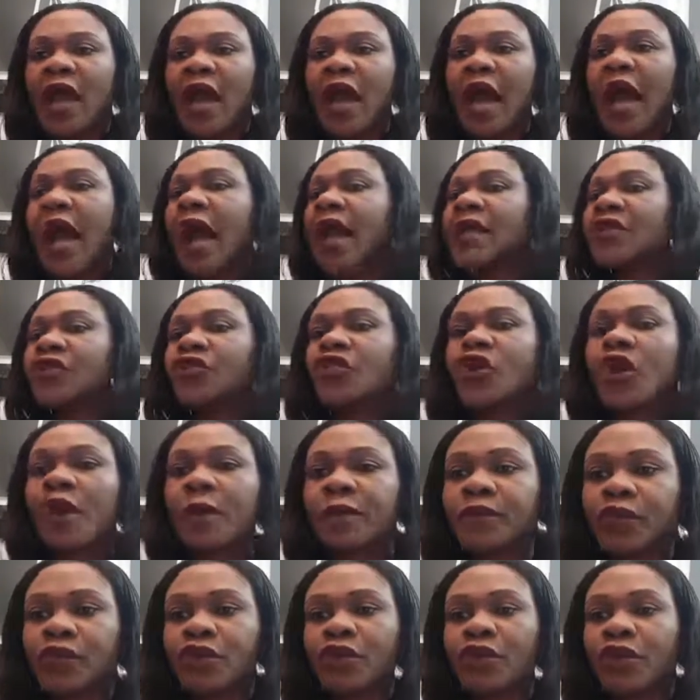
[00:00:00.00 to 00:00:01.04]

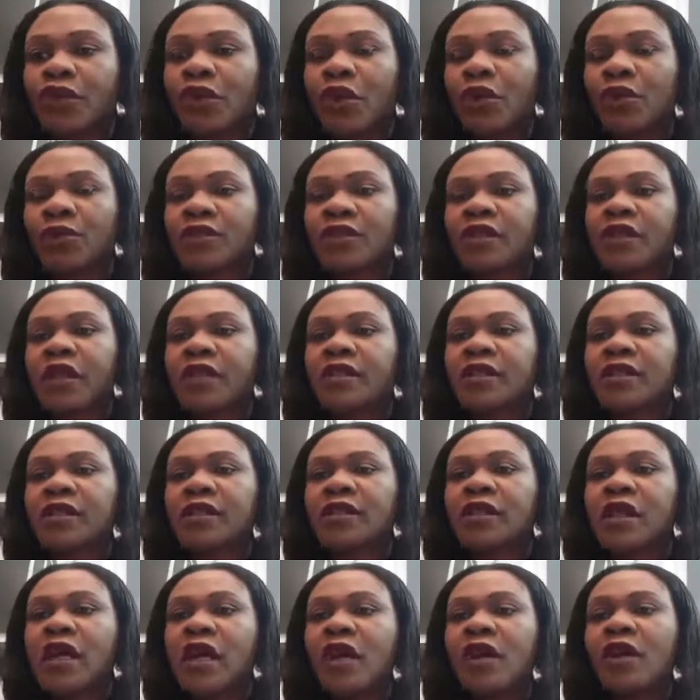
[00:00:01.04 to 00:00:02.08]
adopt,
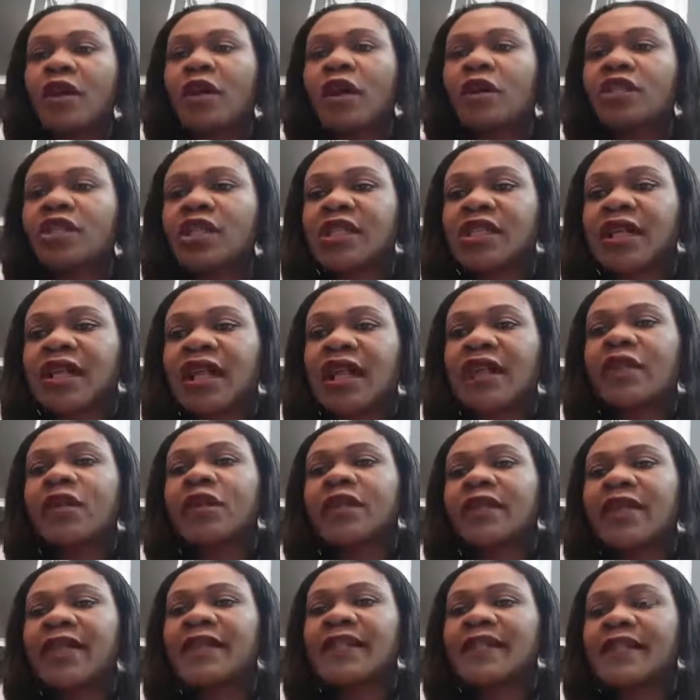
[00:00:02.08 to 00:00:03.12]
certain cultures that are
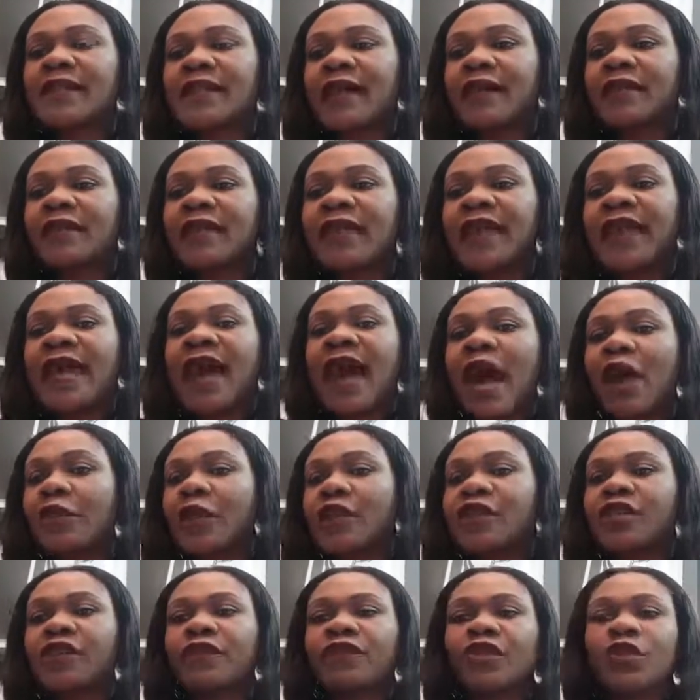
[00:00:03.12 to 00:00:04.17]
not necessarily
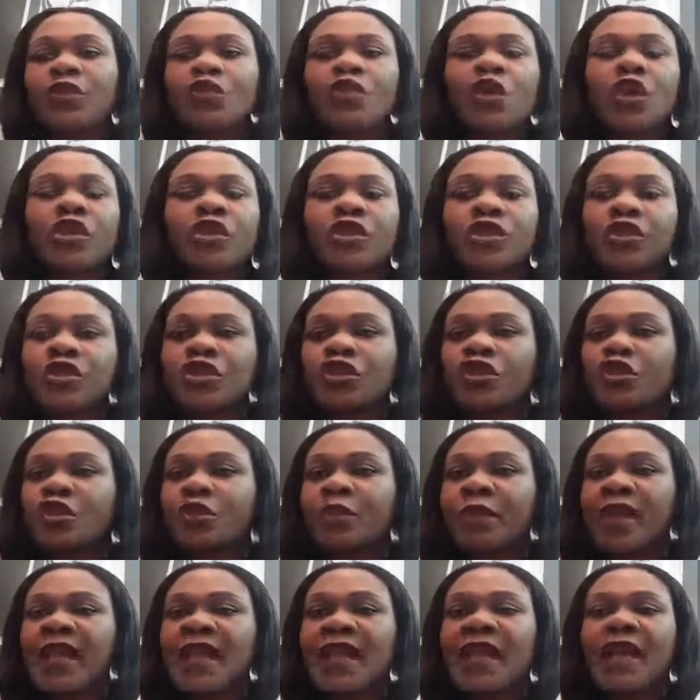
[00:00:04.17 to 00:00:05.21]
ours. If you want to
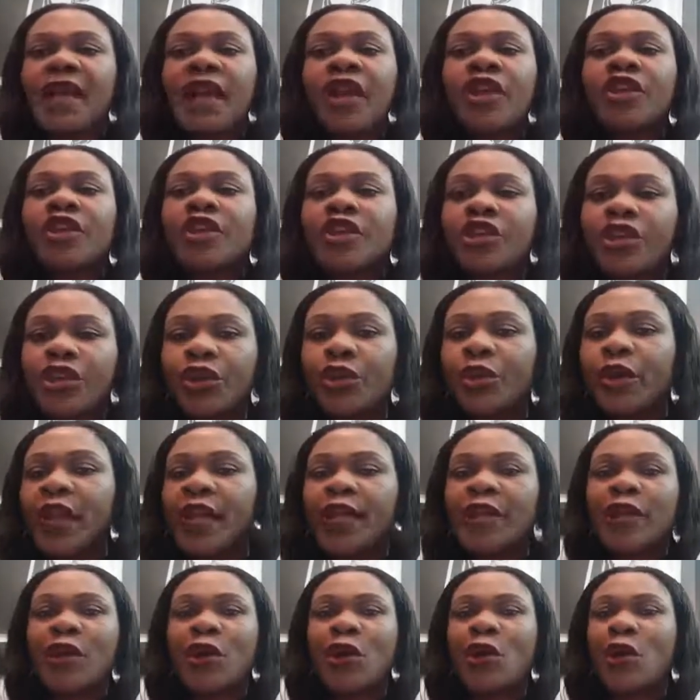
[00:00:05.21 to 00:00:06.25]
be you
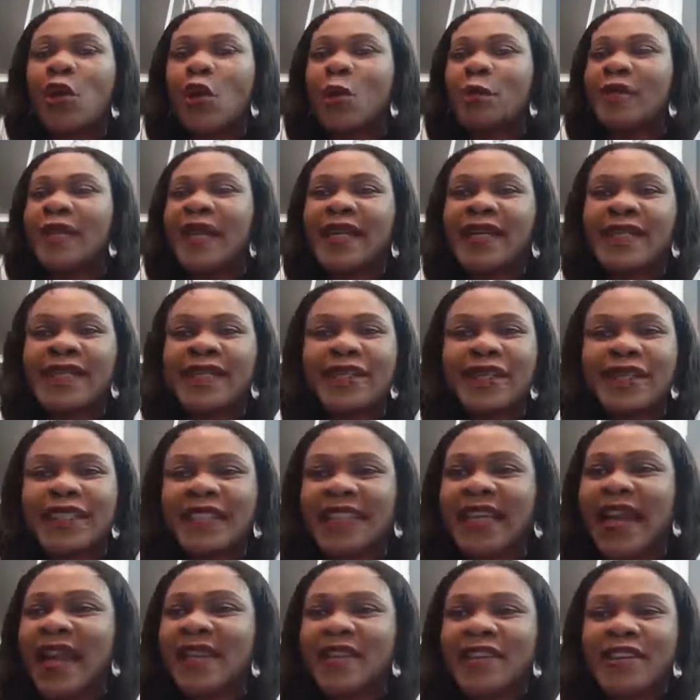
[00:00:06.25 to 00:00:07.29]
in your home, that is your
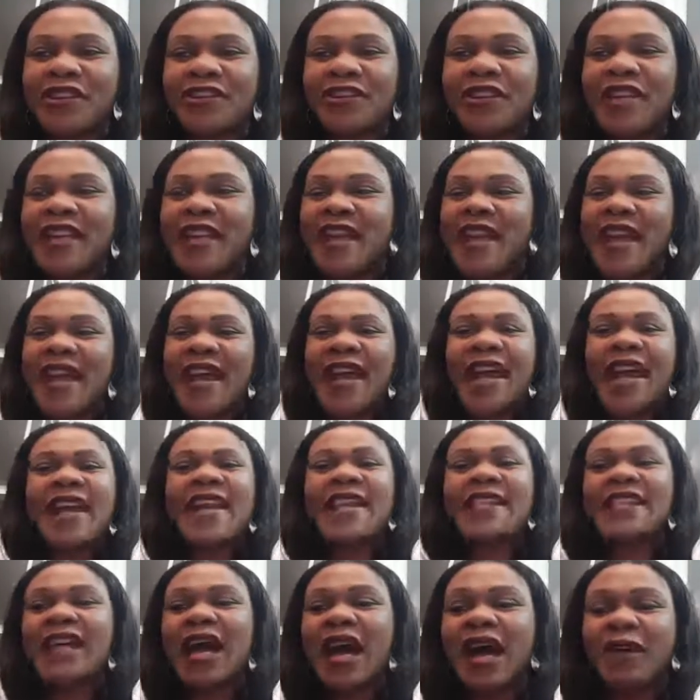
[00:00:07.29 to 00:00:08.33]
territory, it
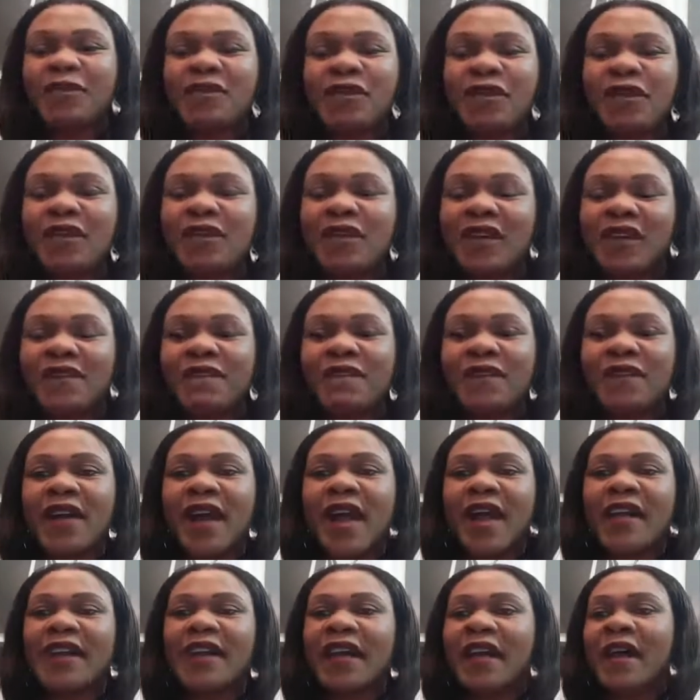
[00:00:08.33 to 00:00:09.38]
is absolutely
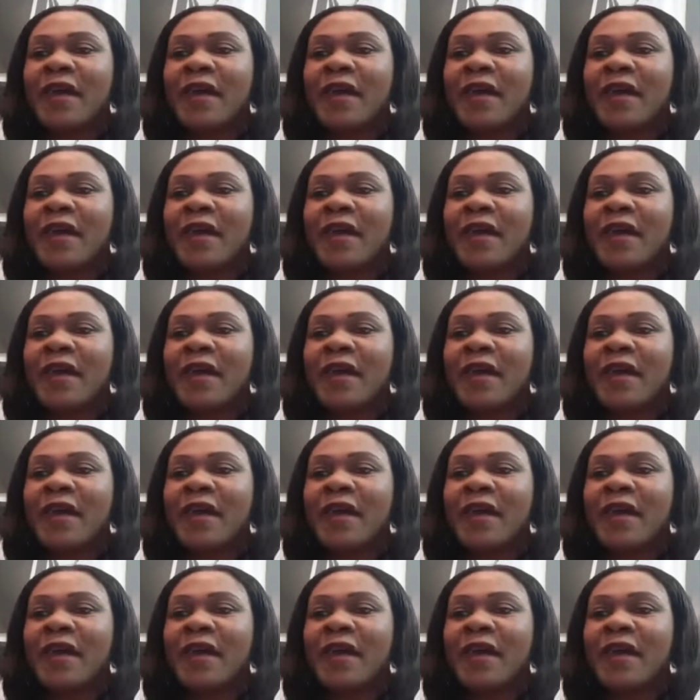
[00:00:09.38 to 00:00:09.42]
fine.